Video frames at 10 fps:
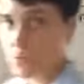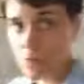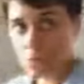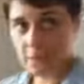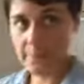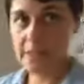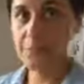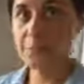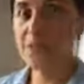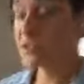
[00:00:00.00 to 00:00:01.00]
rolling pin.
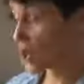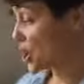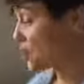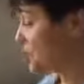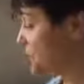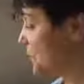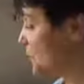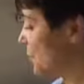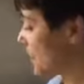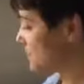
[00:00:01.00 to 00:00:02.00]
So
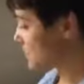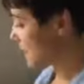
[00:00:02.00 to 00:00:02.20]
we're going to